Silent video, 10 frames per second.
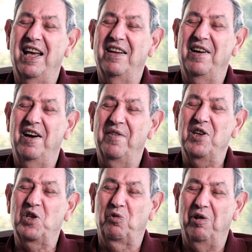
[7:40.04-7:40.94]
of
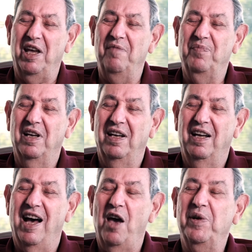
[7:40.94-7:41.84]
this tree,
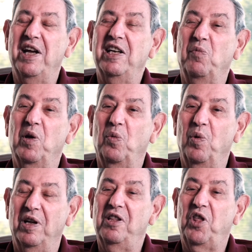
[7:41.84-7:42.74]
I would end it with
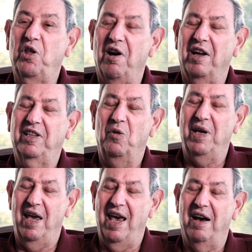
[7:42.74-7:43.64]
one thought that
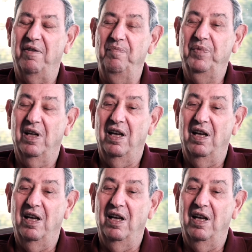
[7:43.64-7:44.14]
we have,